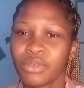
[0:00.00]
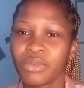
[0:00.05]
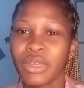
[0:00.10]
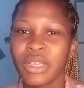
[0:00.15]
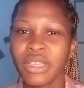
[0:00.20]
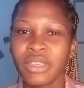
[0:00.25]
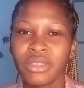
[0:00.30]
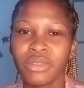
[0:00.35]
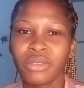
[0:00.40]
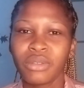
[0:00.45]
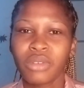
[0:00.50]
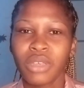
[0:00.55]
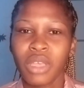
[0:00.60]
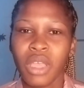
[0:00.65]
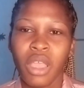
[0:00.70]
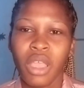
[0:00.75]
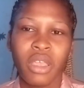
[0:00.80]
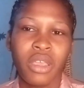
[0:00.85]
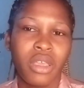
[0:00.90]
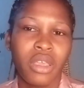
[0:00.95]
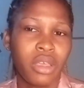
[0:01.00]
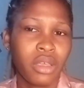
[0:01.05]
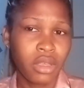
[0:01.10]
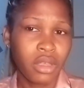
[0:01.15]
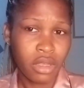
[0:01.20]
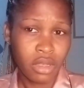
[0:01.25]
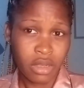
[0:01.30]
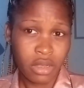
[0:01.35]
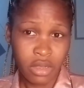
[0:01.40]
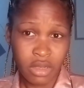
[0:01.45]
Well, it's okay.
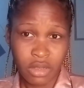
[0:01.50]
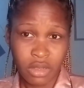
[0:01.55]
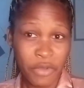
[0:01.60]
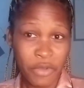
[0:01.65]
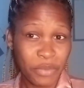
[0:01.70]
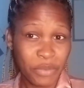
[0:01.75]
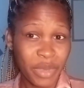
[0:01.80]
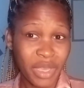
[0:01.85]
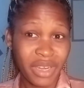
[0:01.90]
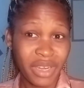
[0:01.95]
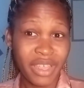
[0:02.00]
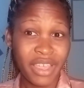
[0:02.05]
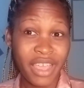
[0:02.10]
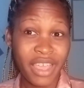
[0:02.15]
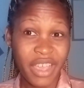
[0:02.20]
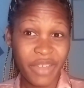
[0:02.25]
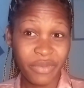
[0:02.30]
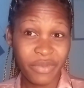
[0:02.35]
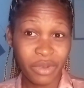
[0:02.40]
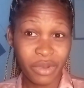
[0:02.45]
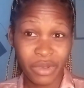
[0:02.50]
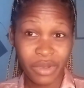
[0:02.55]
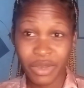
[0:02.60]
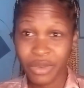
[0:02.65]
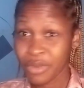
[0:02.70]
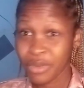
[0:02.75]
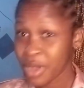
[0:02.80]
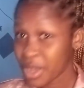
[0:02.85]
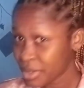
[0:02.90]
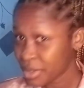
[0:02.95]
But I've been here for
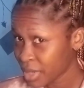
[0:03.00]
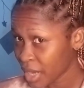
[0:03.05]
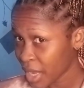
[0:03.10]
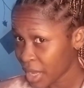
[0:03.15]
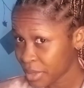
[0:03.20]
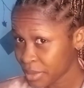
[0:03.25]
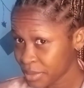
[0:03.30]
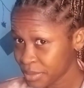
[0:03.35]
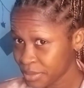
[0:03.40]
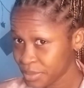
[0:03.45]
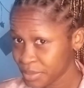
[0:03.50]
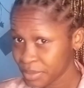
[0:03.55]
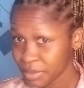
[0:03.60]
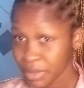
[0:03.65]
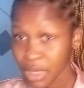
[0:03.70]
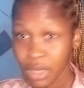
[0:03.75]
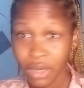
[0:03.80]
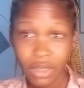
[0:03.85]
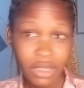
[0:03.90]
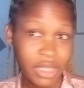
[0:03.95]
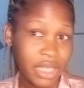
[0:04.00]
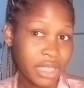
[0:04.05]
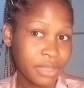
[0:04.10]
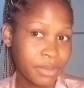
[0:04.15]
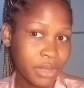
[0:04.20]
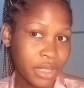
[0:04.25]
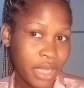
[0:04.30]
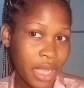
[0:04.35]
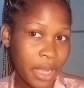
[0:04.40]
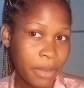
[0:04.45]
a while now. A lot has
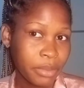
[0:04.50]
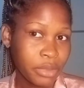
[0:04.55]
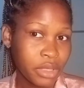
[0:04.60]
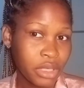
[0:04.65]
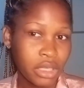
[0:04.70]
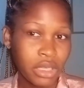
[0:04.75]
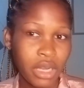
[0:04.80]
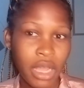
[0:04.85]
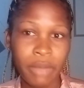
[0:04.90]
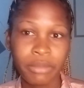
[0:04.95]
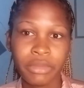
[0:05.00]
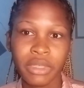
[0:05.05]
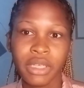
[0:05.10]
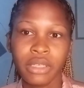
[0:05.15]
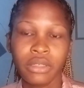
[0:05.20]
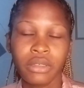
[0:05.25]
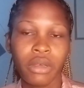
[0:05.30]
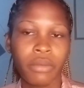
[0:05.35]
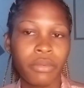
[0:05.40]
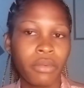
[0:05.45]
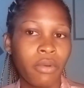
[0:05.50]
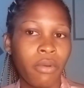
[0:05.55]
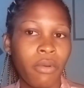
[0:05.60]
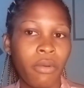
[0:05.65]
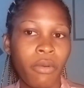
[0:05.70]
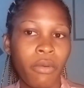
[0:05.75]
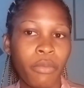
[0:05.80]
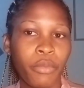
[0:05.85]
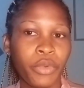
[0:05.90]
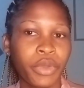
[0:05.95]
been happening. I'm just
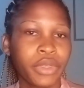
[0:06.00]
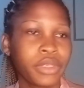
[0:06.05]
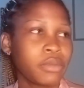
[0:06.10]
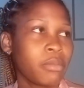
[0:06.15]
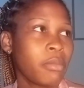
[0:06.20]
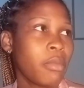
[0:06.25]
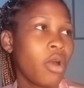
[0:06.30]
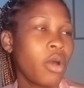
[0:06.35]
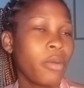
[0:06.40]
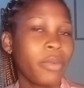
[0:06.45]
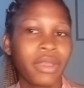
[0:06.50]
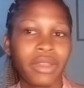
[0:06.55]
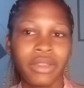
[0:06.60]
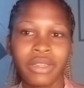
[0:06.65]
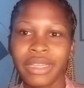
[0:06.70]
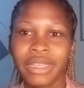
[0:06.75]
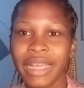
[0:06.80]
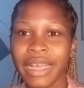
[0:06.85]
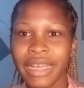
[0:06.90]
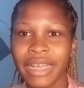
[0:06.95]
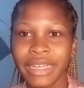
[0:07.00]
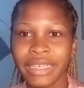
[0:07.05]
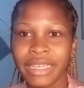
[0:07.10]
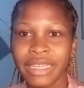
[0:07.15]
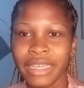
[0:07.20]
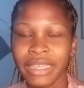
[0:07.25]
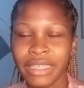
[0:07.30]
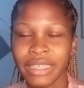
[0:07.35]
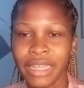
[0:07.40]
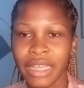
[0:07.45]
home with mom and dad
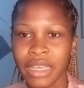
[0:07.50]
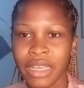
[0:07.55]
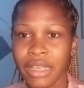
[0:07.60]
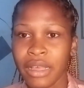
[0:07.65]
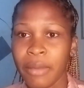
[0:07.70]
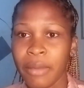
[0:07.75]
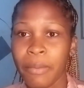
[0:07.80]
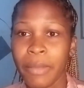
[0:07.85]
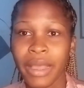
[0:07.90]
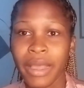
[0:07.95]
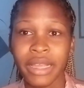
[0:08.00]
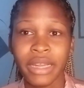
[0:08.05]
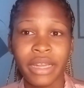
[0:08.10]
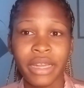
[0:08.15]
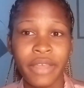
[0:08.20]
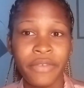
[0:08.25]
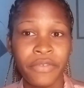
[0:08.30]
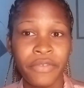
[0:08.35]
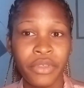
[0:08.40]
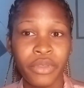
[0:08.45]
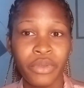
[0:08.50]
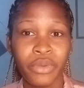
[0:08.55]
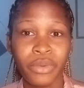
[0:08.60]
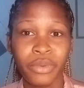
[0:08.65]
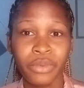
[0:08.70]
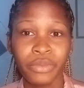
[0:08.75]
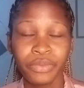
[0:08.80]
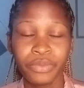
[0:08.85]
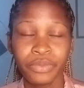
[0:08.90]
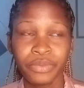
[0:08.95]
and my
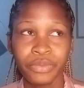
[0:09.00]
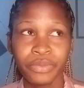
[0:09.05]
nephew.